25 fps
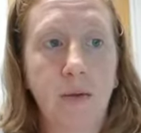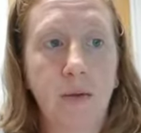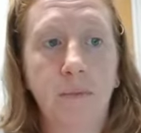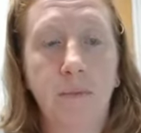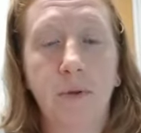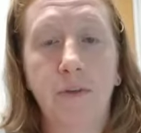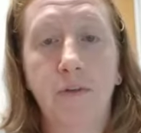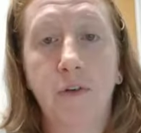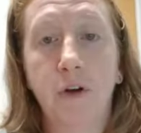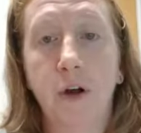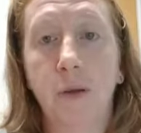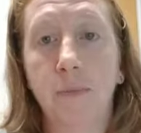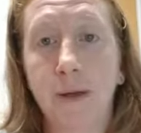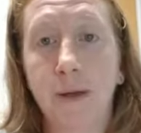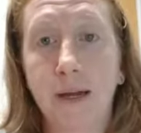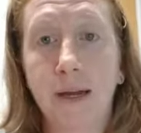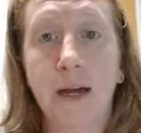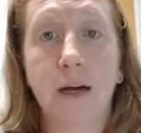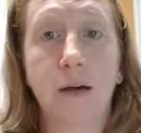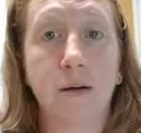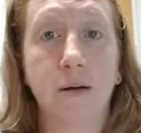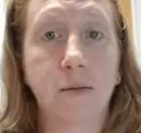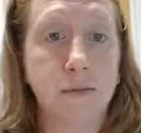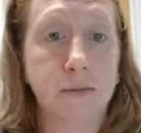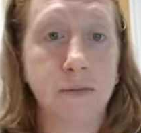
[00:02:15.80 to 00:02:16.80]
before it
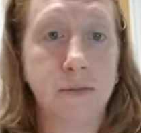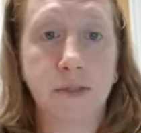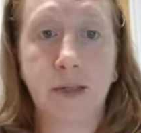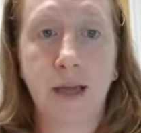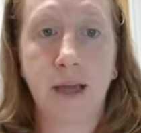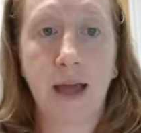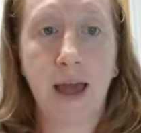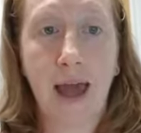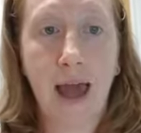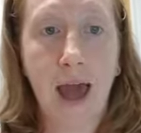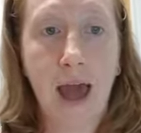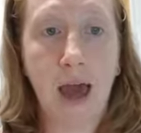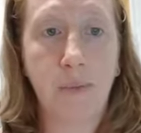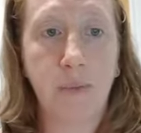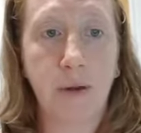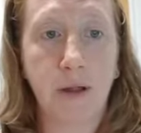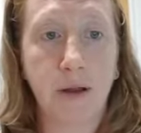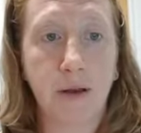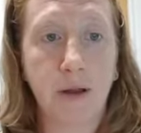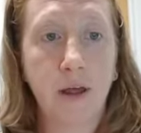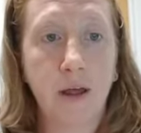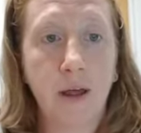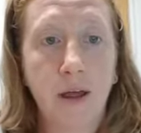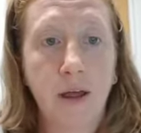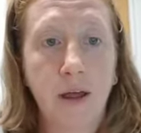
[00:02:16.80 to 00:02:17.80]
becomes a
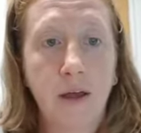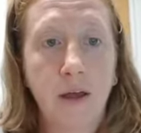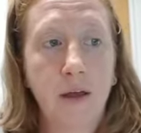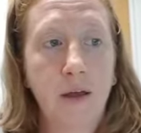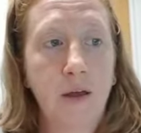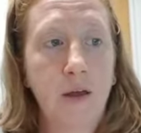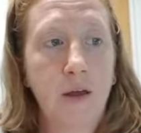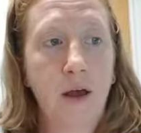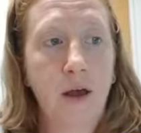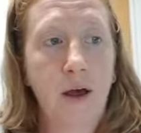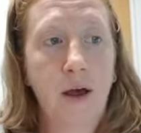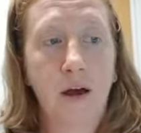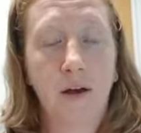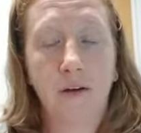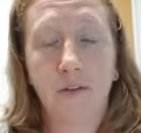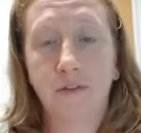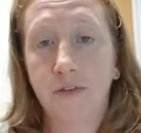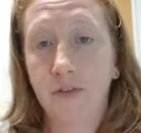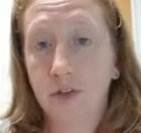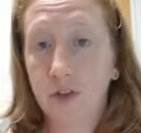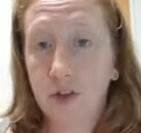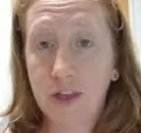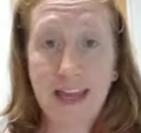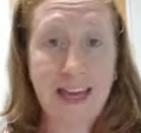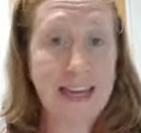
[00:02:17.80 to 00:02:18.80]
habit of
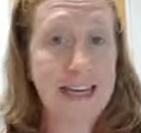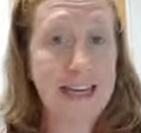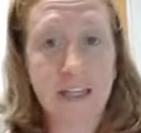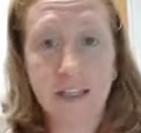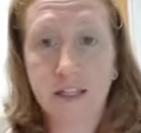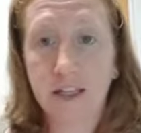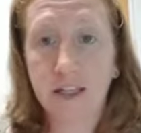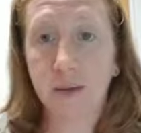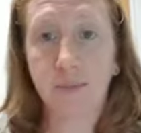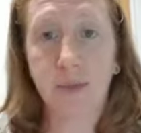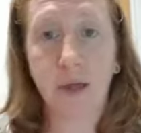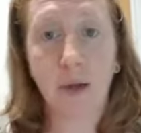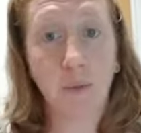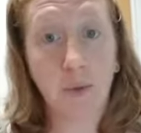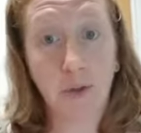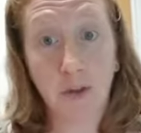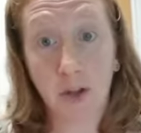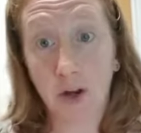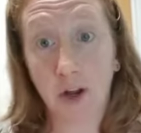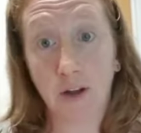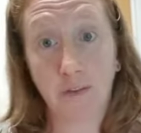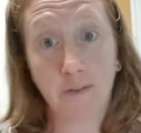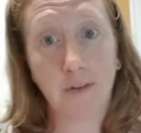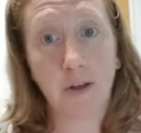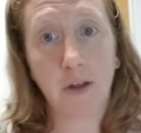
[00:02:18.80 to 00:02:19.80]
taking something when they're
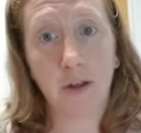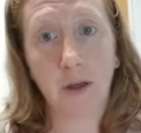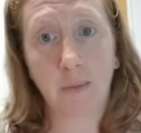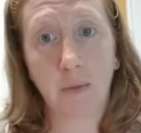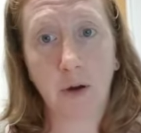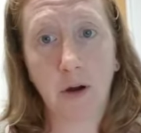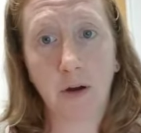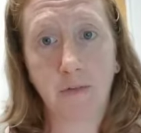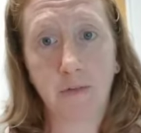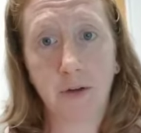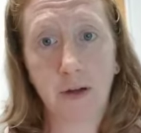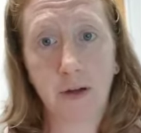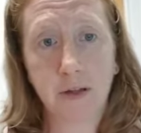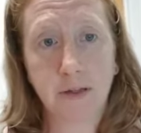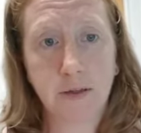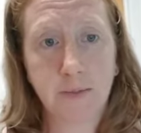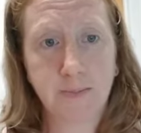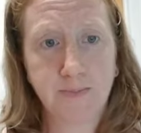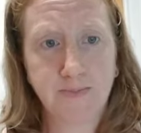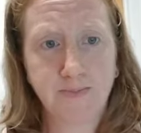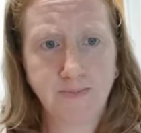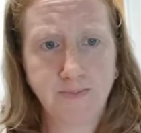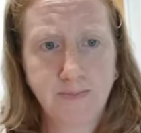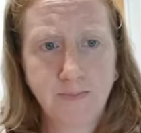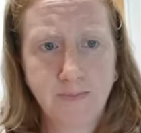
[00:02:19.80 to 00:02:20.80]
not feeling perfect.
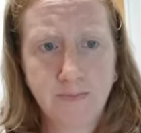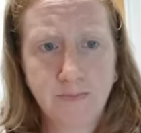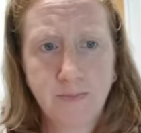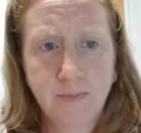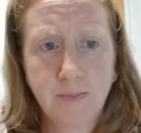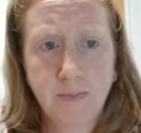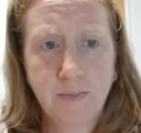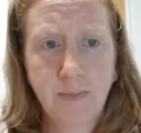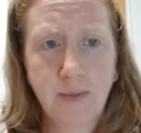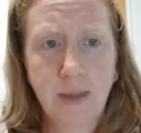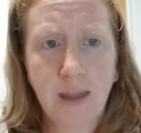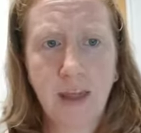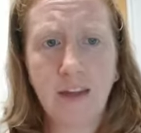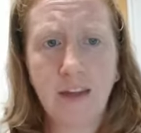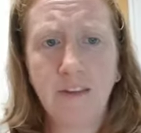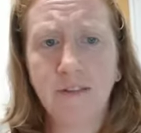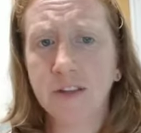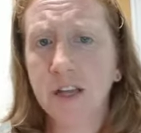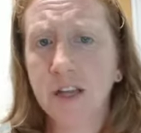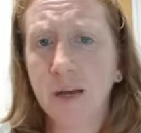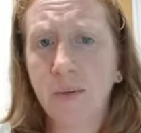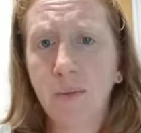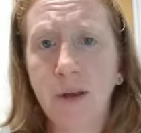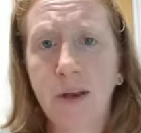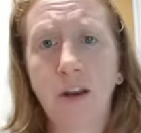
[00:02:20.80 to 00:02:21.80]
If
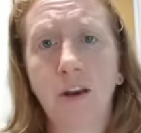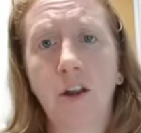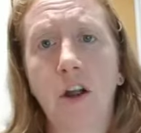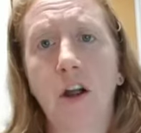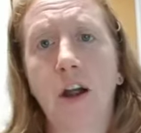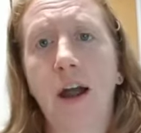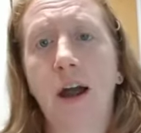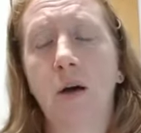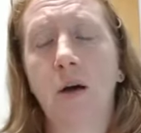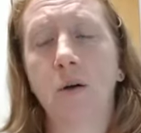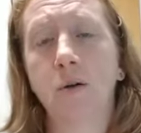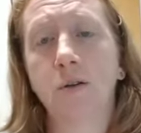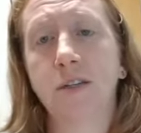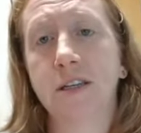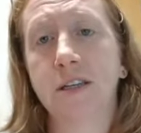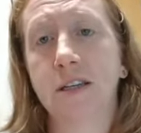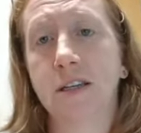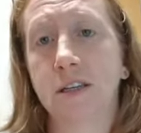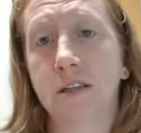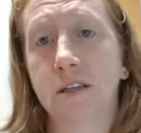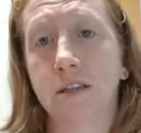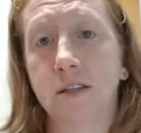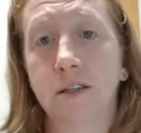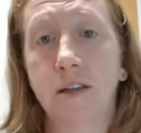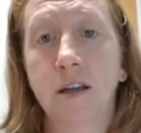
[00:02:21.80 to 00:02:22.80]
someone in our house
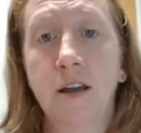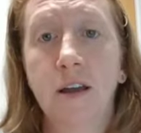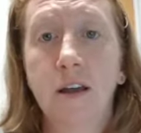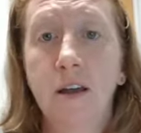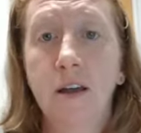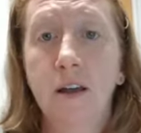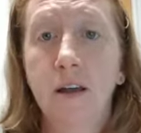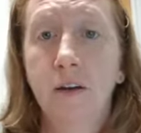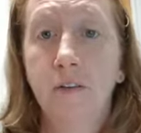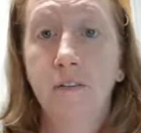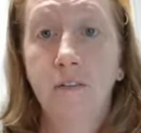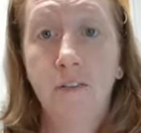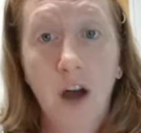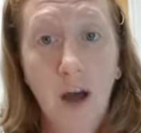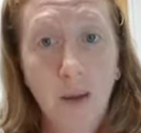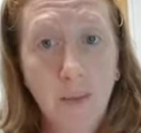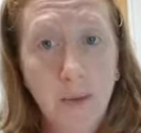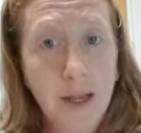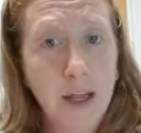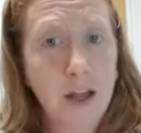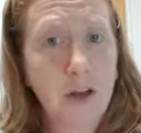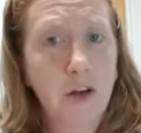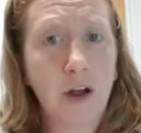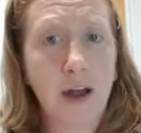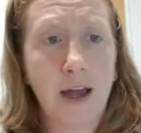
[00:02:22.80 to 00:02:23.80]
is
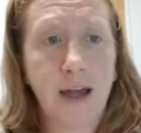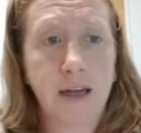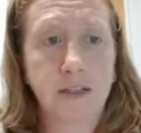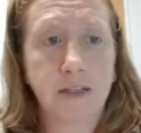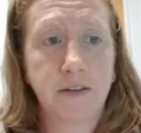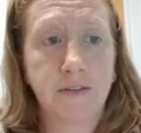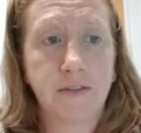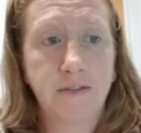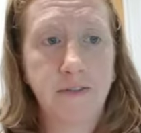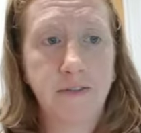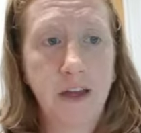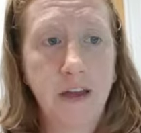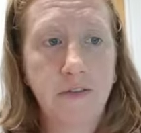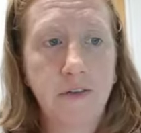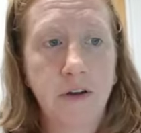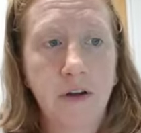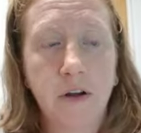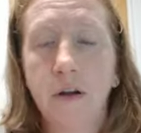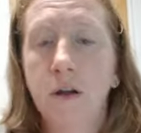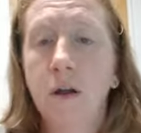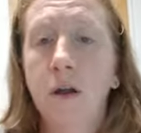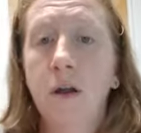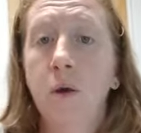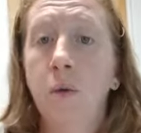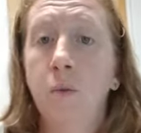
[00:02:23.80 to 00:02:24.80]
vomiting or has a
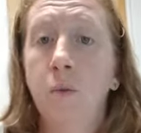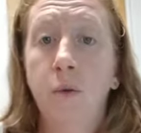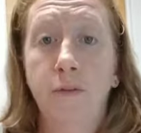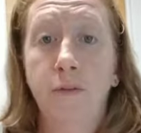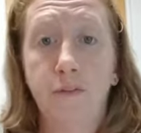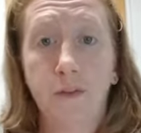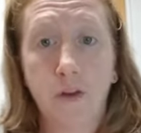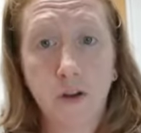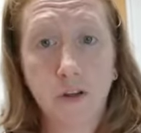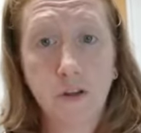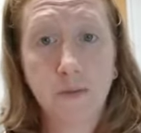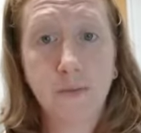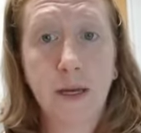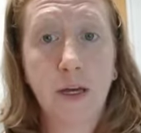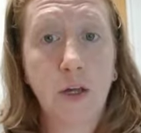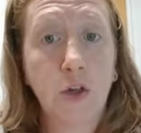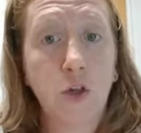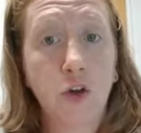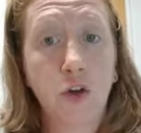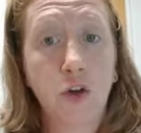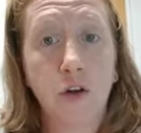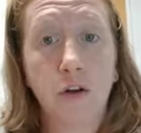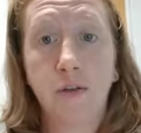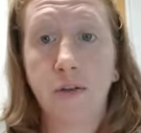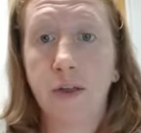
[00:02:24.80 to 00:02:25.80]
fever, we first make
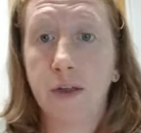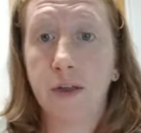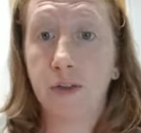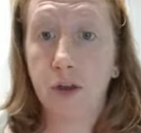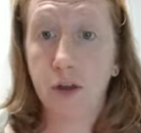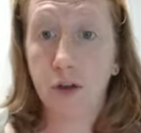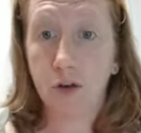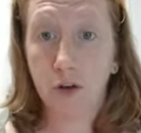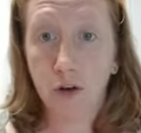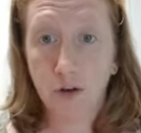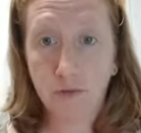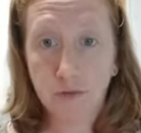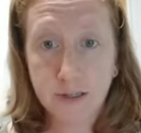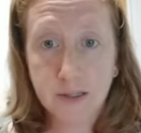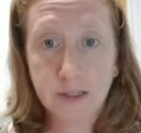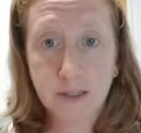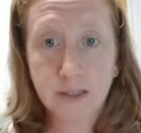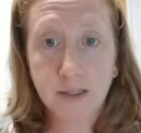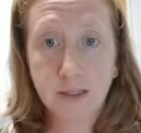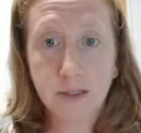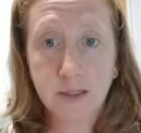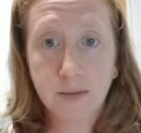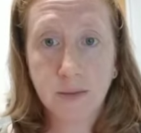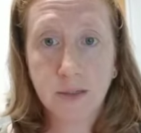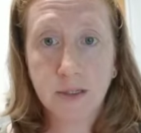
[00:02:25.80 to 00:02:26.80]
sure that their nervous
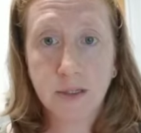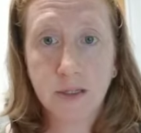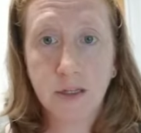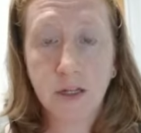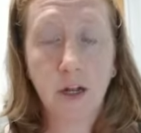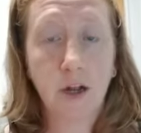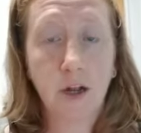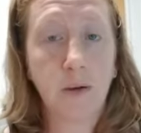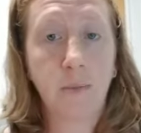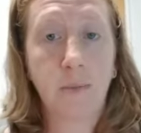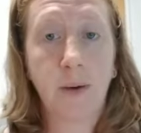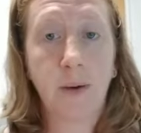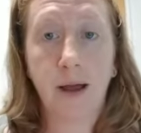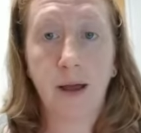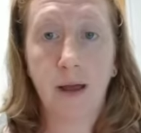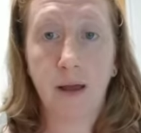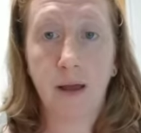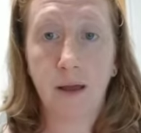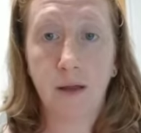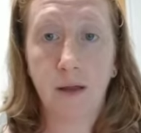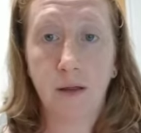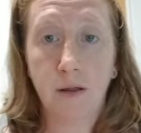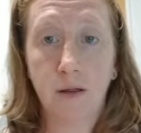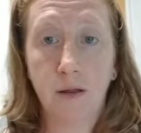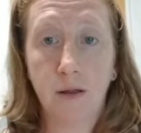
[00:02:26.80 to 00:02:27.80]
system is clear
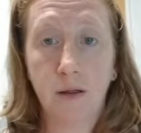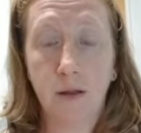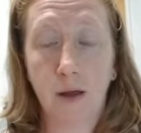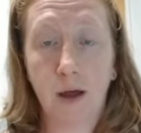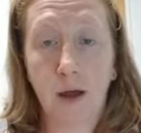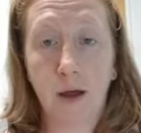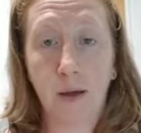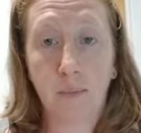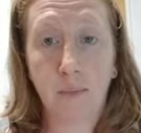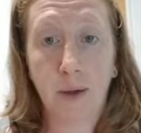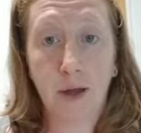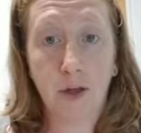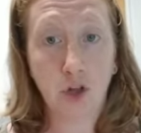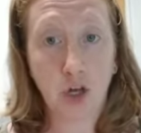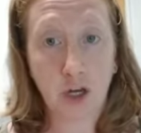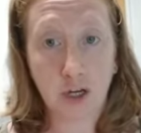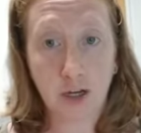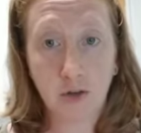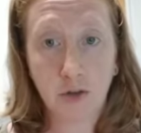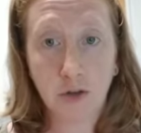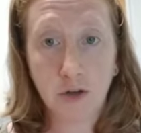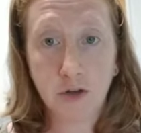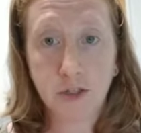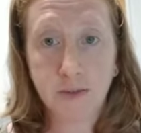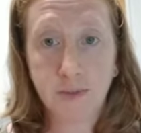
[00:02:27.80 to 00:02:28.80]
by, uh, by
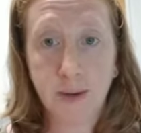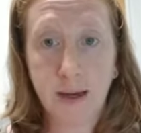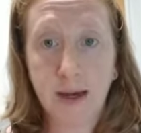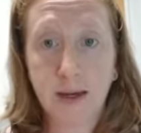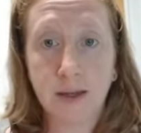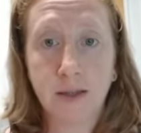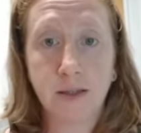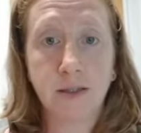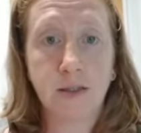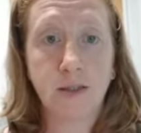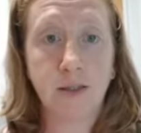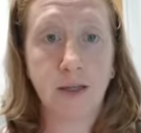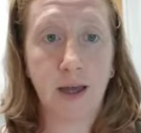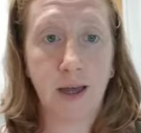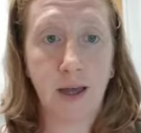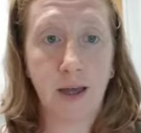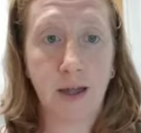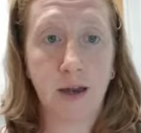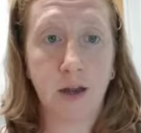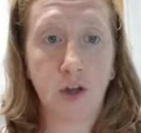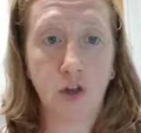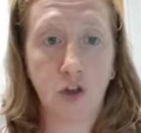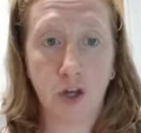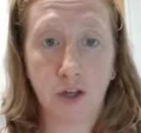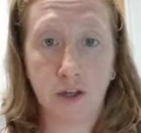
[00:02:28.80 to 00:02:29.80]
checking their spines
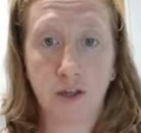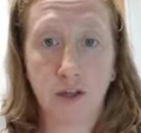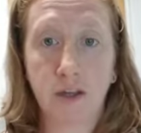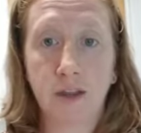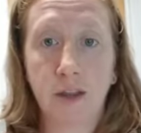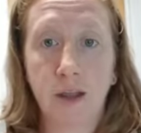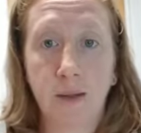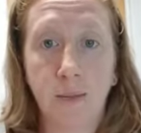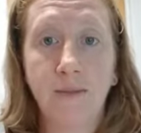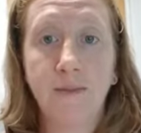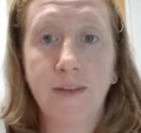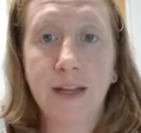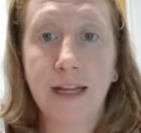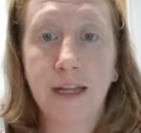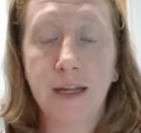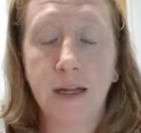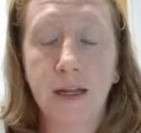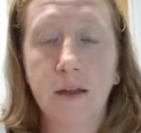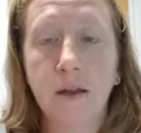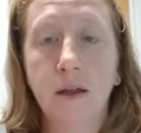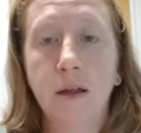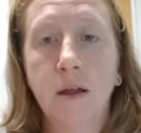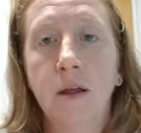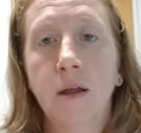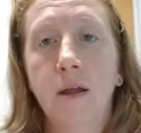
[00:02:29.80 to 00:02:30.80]
and adjusting them if
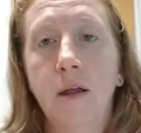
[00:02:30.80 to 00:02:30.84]
needed,